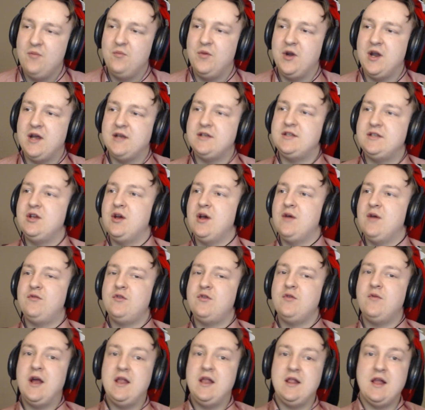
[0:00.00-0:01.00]
but I still have
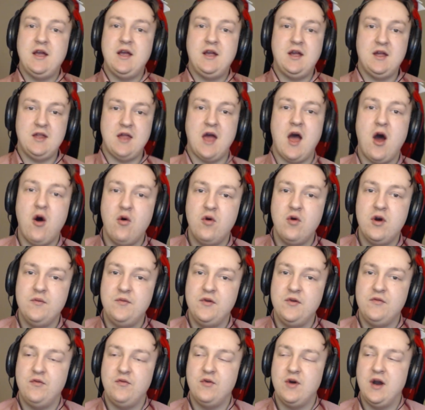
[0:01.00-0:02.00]
to wait like an hour
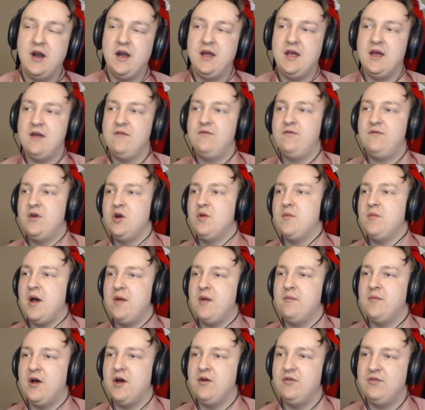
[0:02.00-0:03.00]
before I can feel
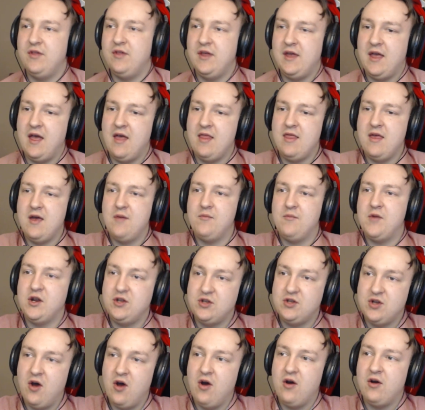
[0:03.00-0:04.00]
my mouth again and my
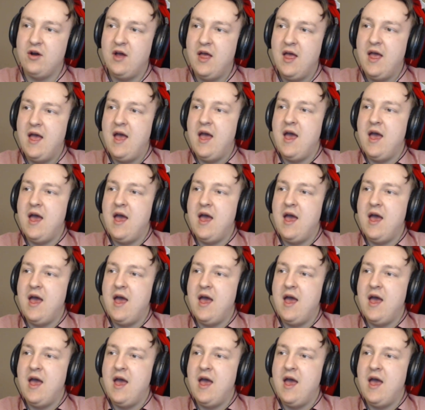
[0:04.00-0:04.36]
tongue